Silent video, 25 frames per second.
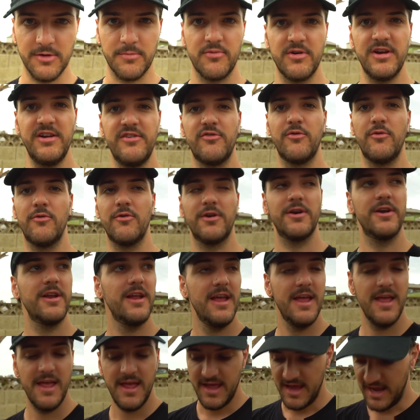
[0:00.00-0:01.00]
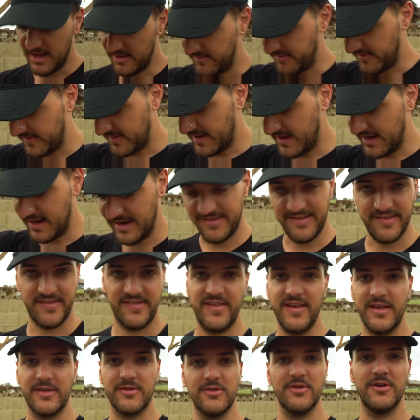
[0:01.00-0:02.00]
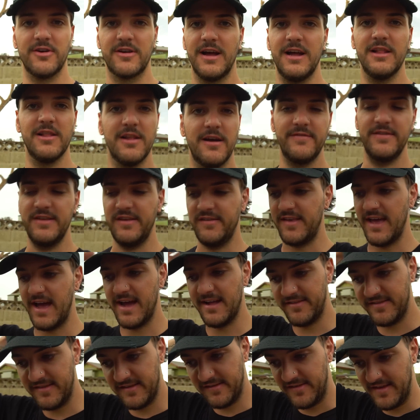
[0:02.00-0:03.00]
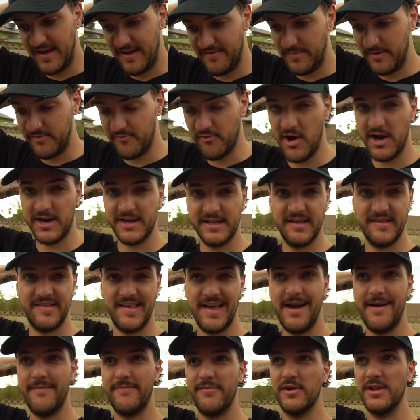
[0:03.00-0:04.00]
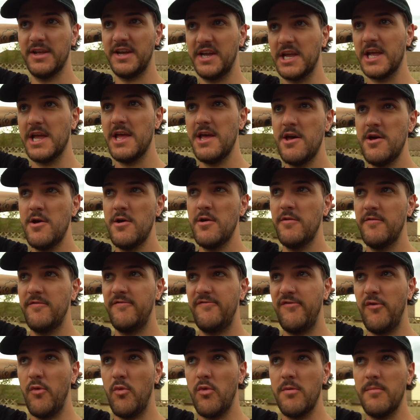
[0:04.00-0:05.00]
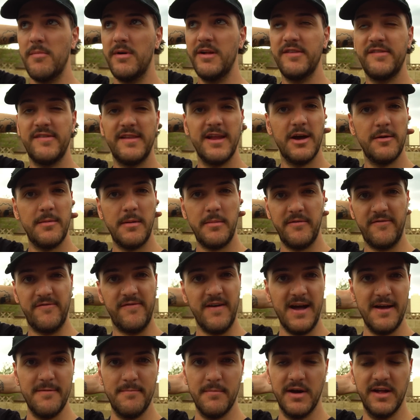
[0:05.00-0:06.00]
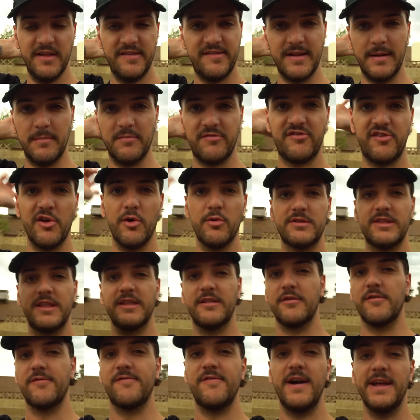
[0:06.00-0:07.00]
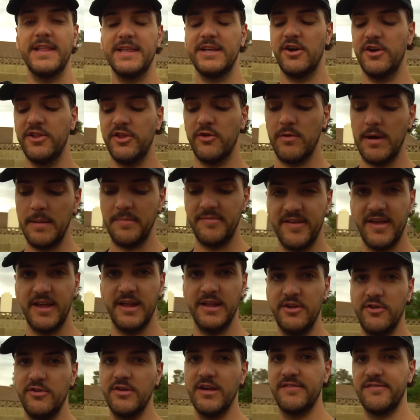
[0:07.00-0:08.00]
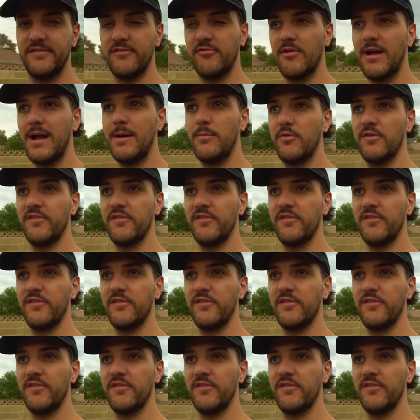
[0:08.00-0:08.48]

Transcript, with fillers: they're pre-torn. It's it's a sick look. I love these hats. This I've been rocking this hat for like four months now, maybe five months, and I'm stoked that they're finally on the website and you guys can grab